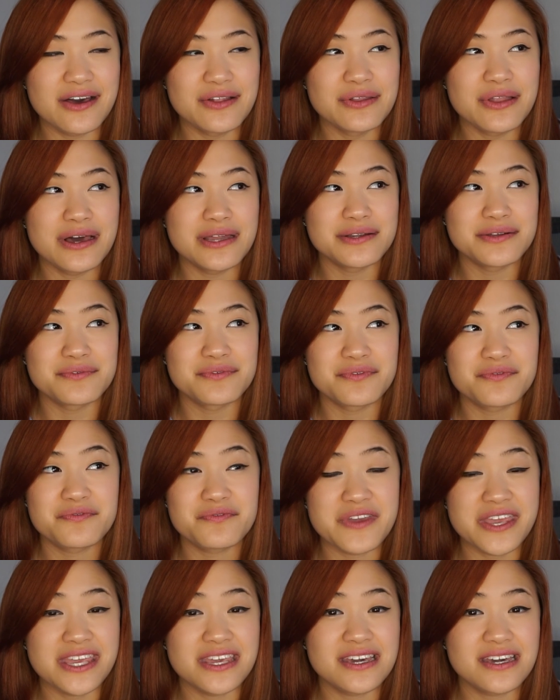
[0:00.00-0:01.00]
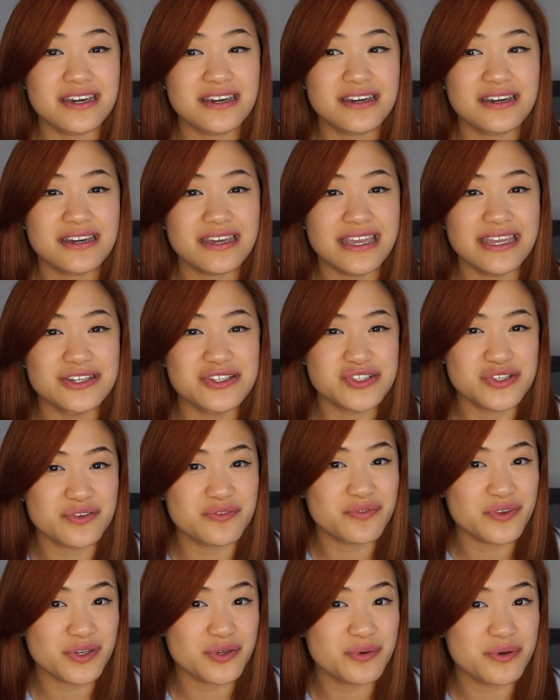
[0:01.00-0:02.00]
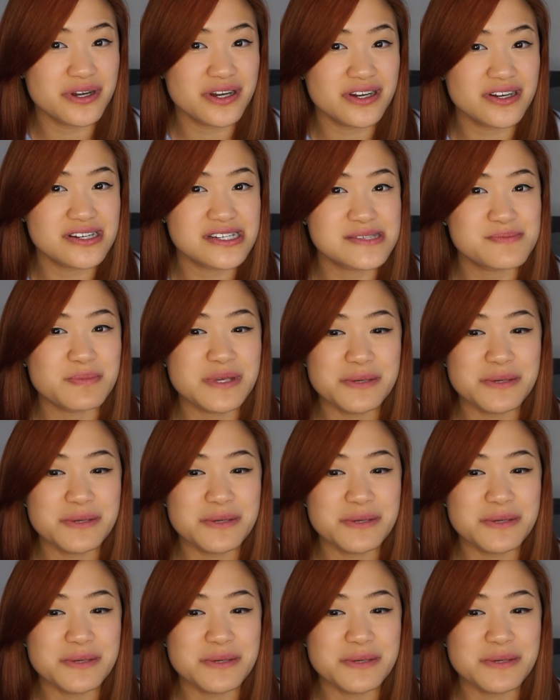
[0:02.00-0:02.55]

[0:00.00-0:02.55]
a lot of fake interviewers,